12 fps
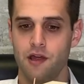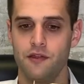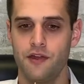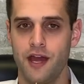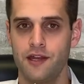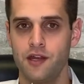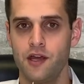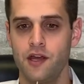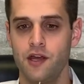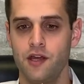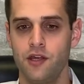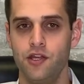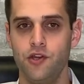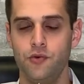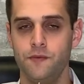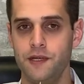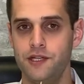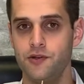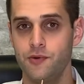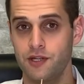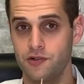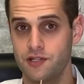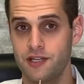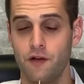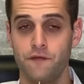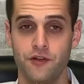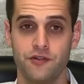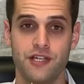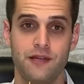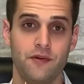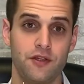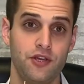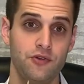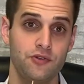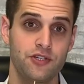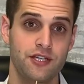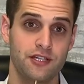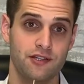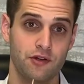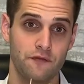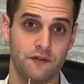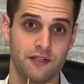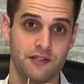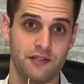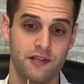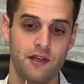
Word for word: then you would be doing yourself and your team a huge disservice